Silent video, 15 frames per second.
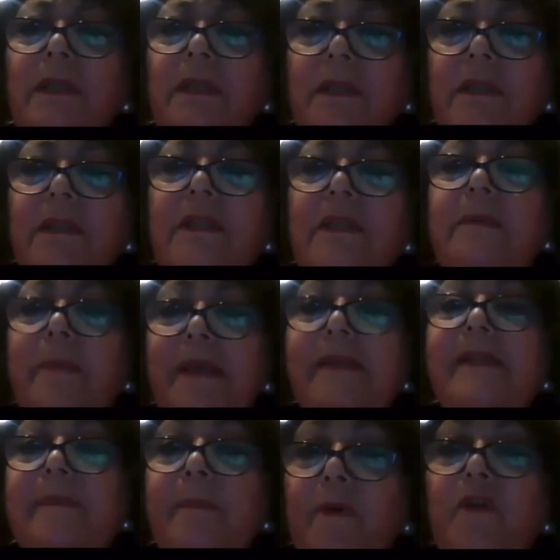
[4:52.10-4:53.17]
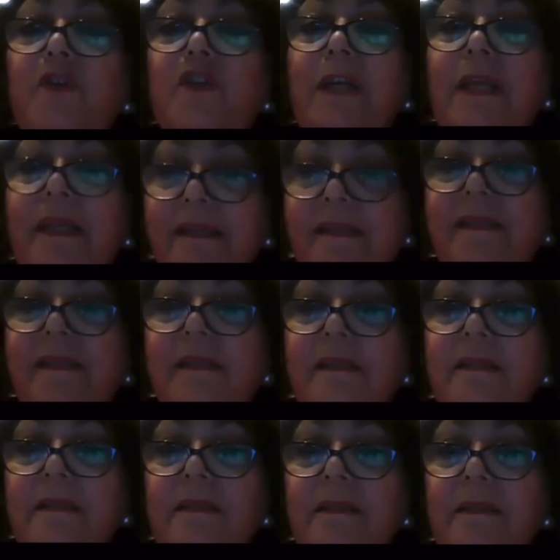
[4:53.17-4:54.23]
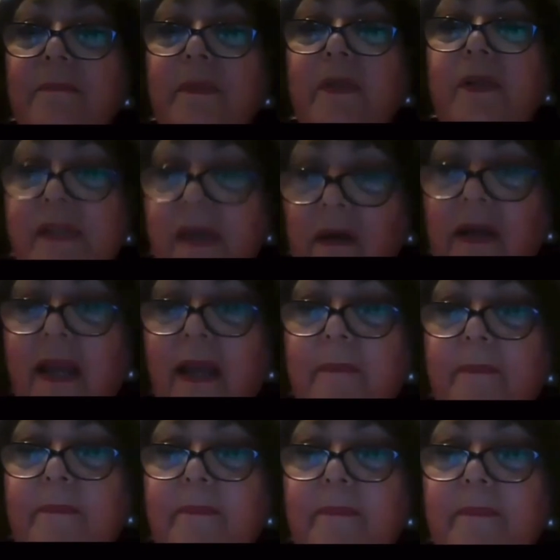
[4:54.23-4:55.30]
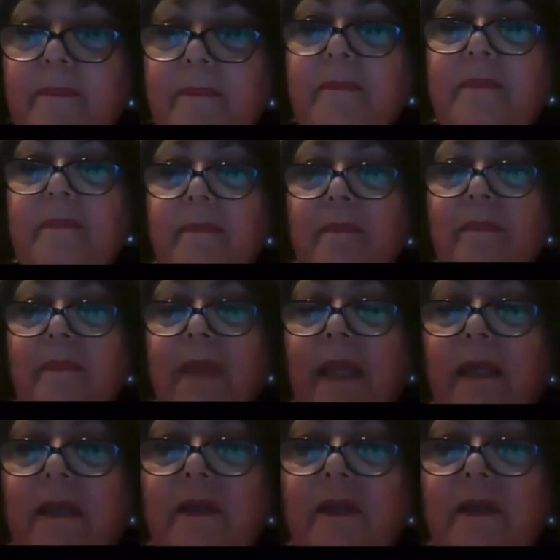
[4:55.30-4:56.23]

to be a spiritualist, because I am. Thank you.